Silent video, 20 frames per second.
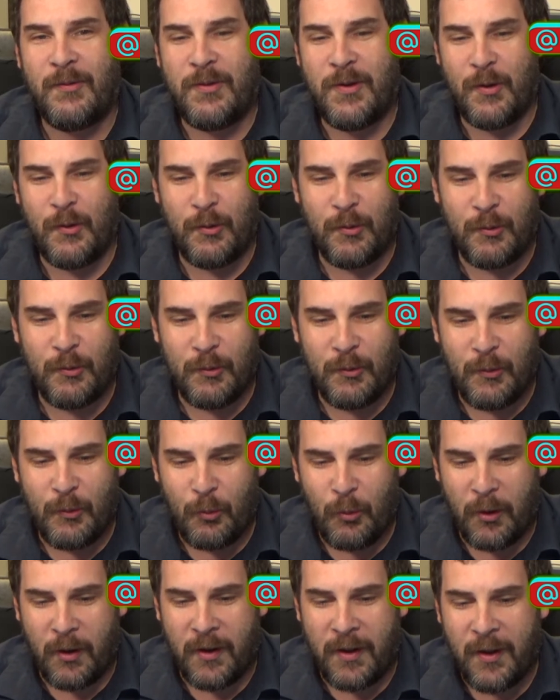you
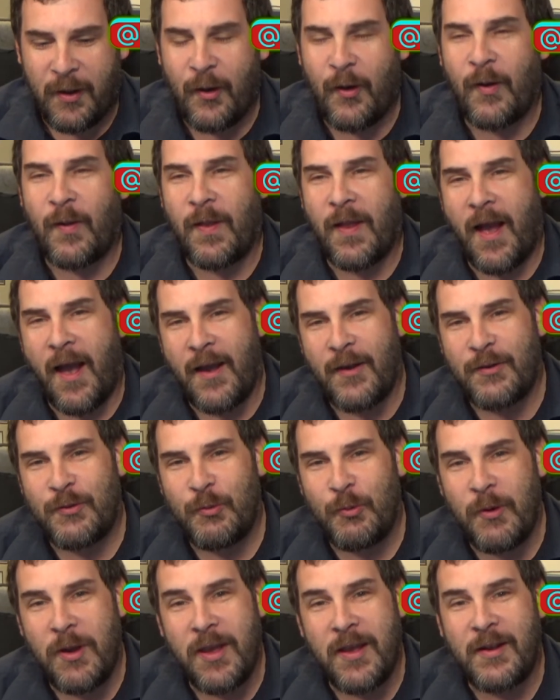were here last
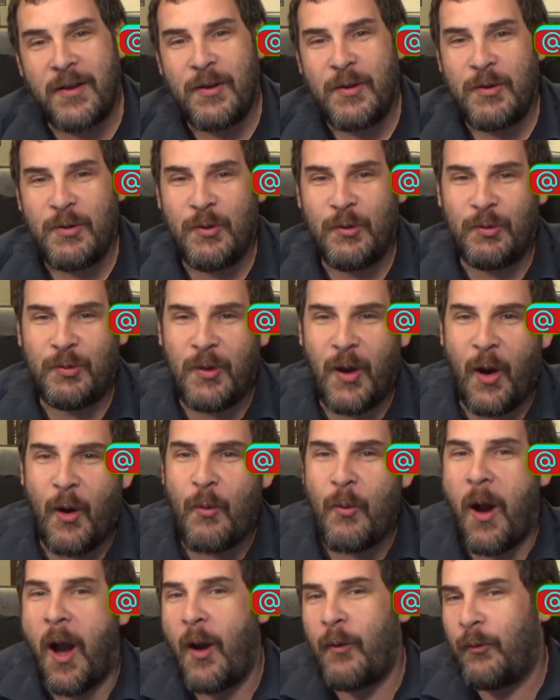week, you
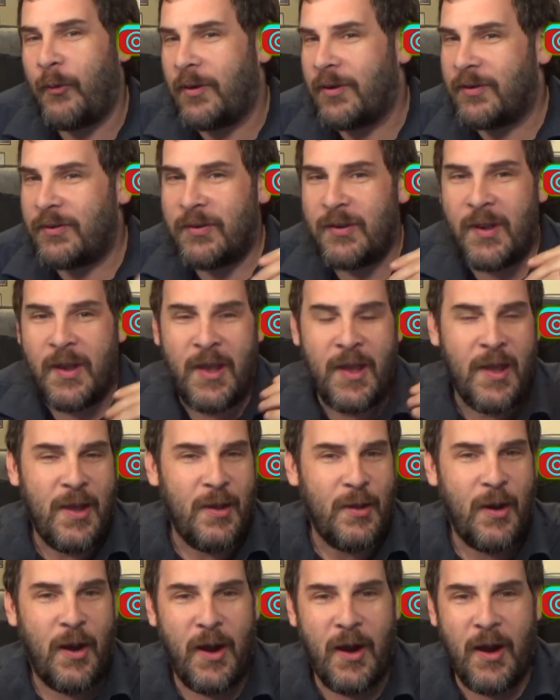know I was
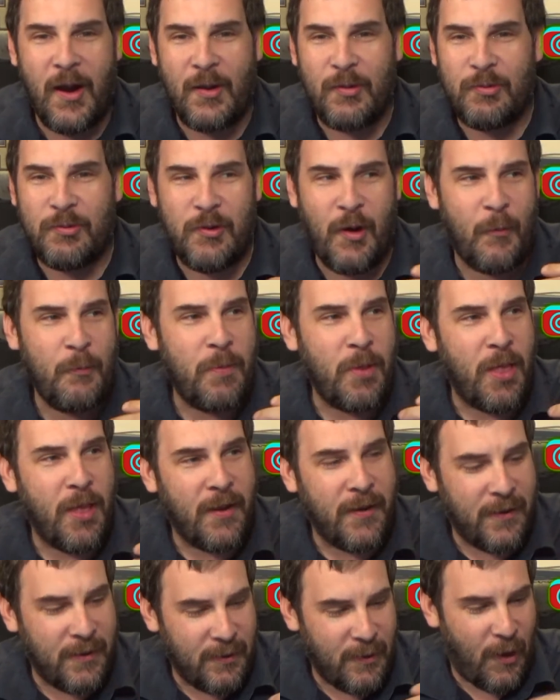
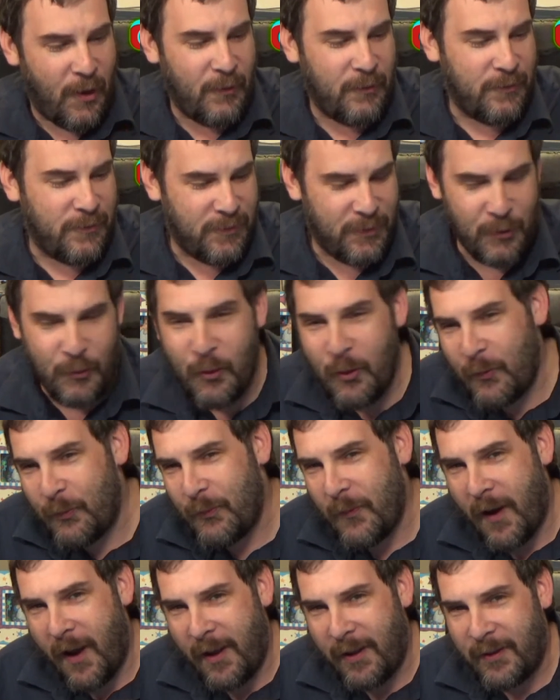jumbling a few of
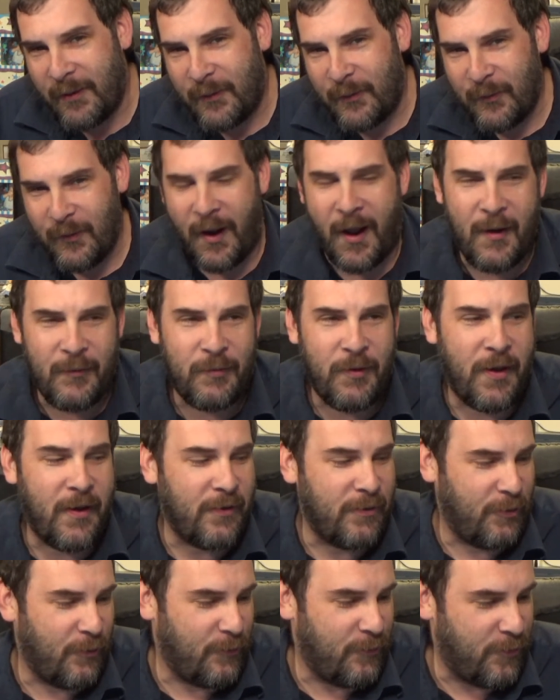my
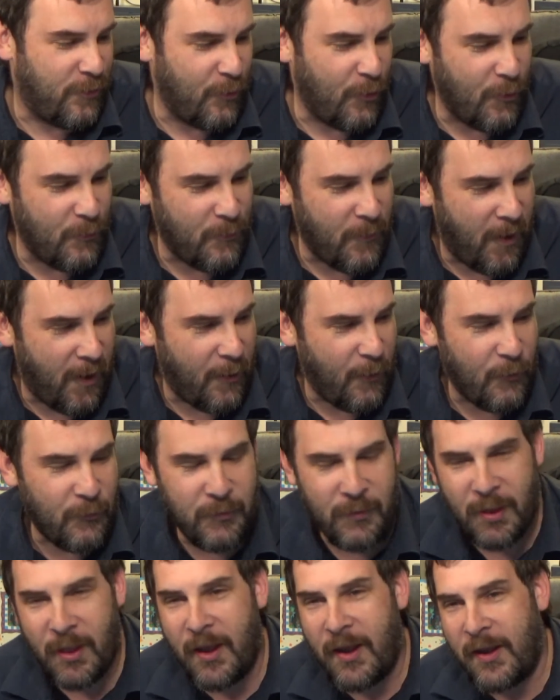graphics, a few of my
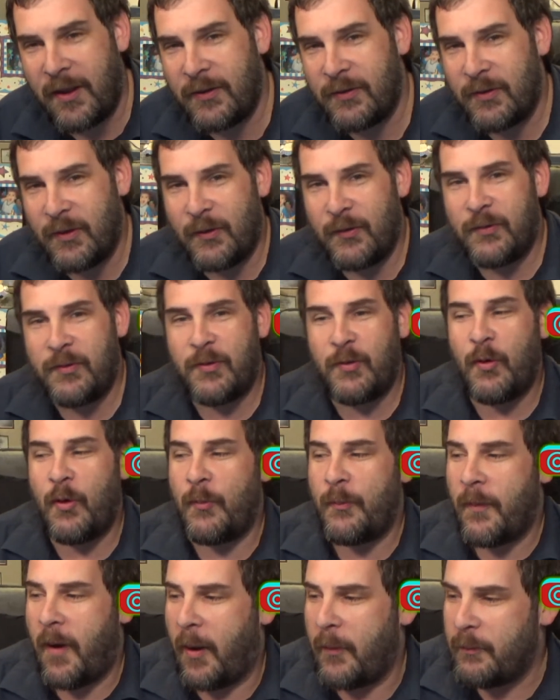overlays, and a few
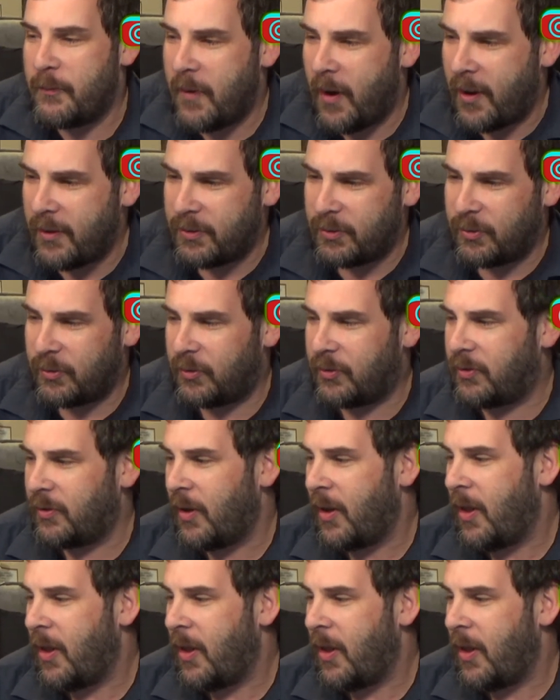of my buttons.